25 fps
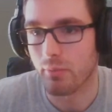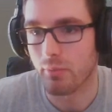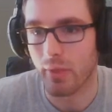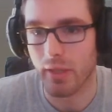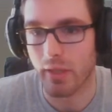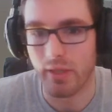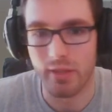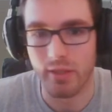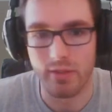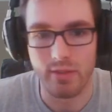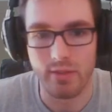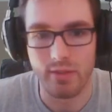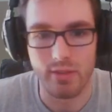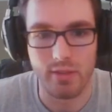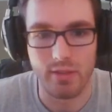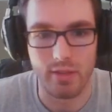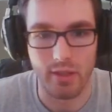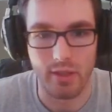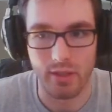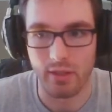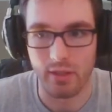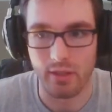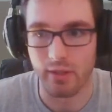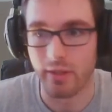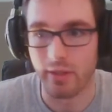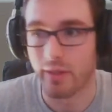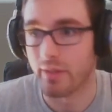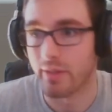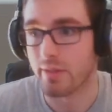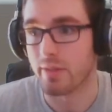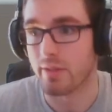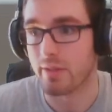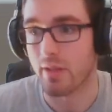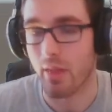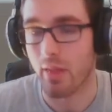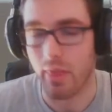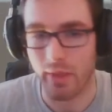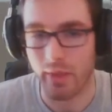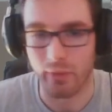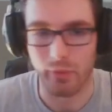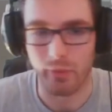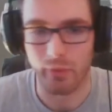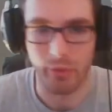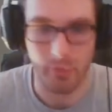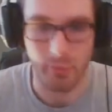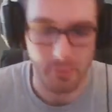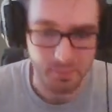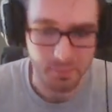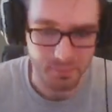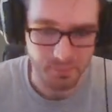and site lens, there we go.
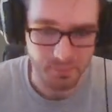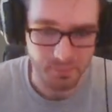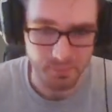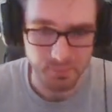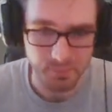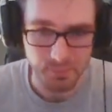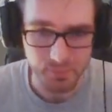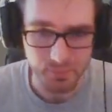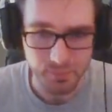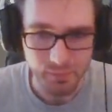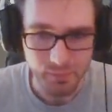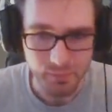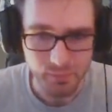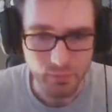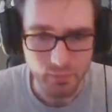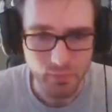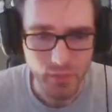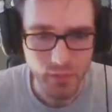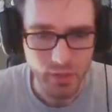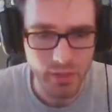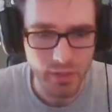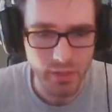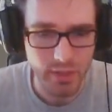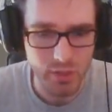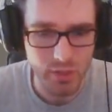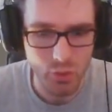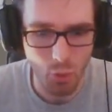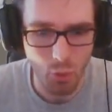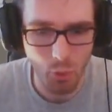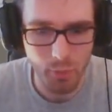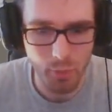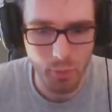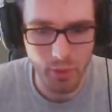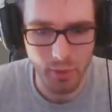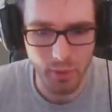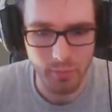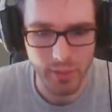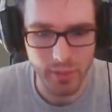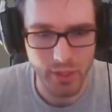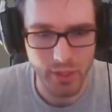Let's open up that